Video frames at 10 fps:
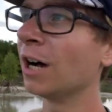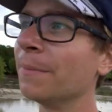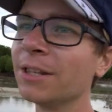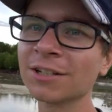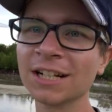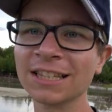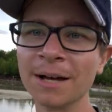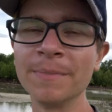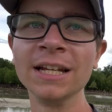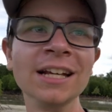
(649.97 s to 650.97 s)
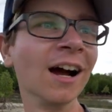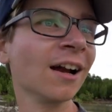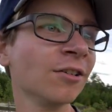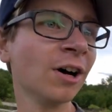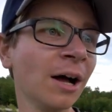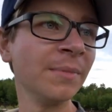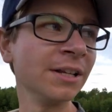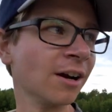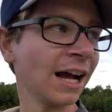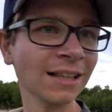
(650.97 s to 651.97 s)
I mean, there's not that many here. I don't know how many
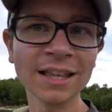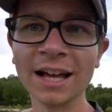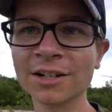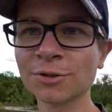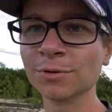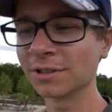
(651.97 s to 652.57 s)
are at the actual